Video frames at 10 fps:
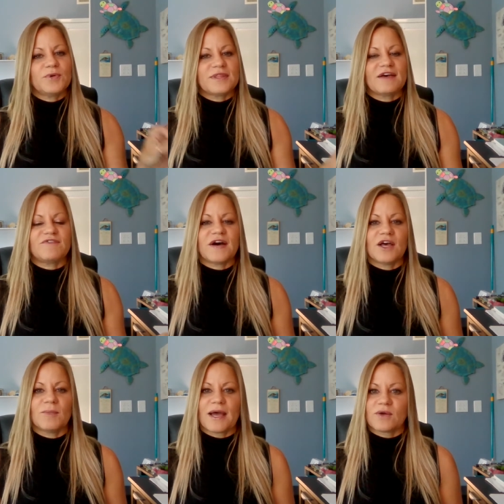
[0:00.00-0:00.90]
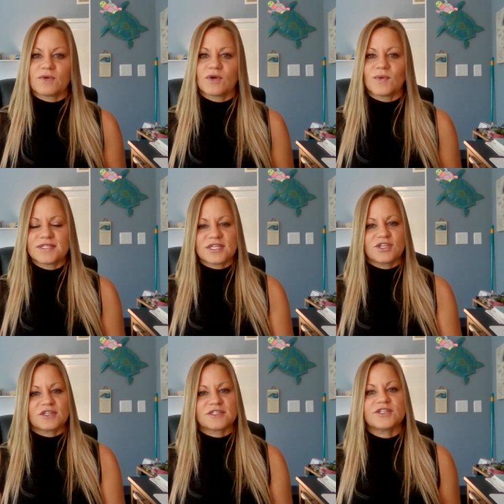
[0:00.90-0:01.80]
put that file back where it was and you
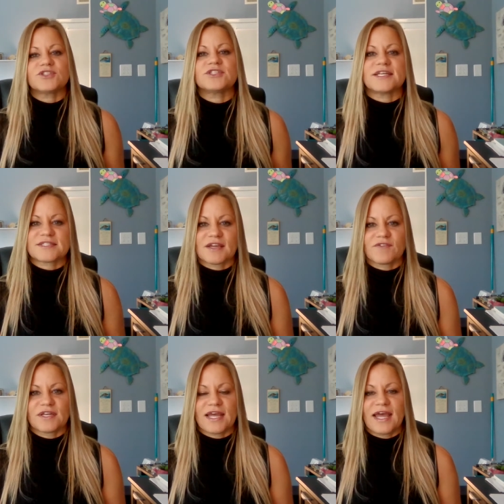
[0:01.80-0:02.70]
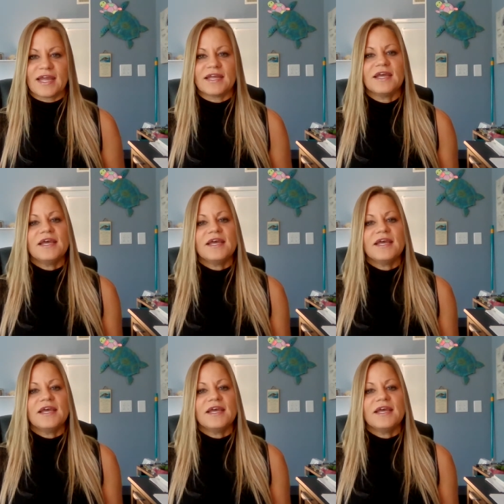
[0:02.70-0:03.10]
clear your desk every day,